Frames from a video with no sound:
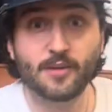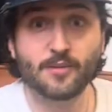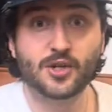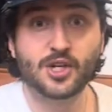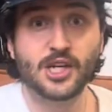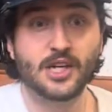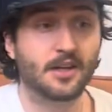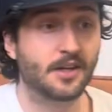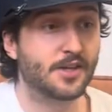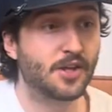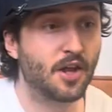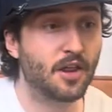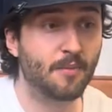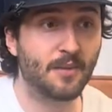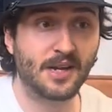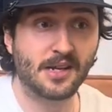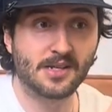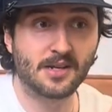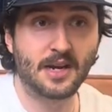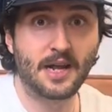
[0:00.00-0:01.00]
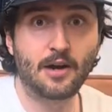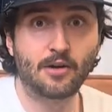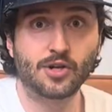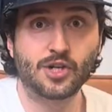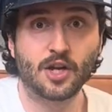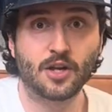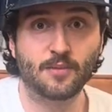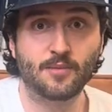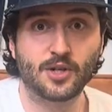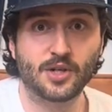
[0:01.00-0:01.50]
in the machine. I turn them inside out,
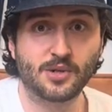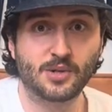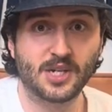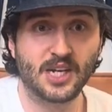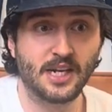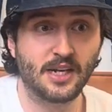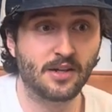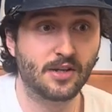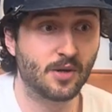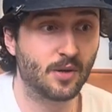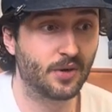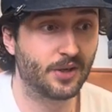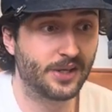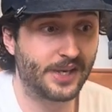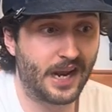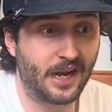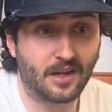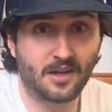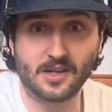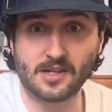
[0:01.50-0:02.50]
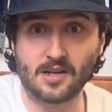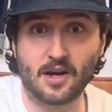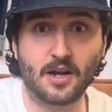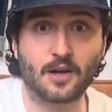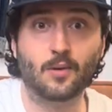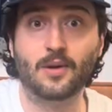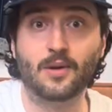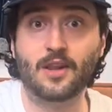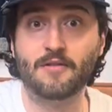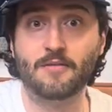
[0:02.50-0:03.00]
chuck them in the machine, do it on a delicate
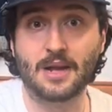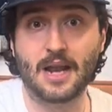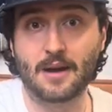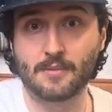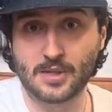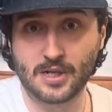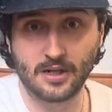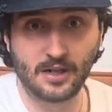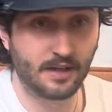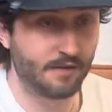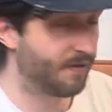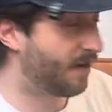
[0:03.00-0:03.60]
cycle. They've been absolutely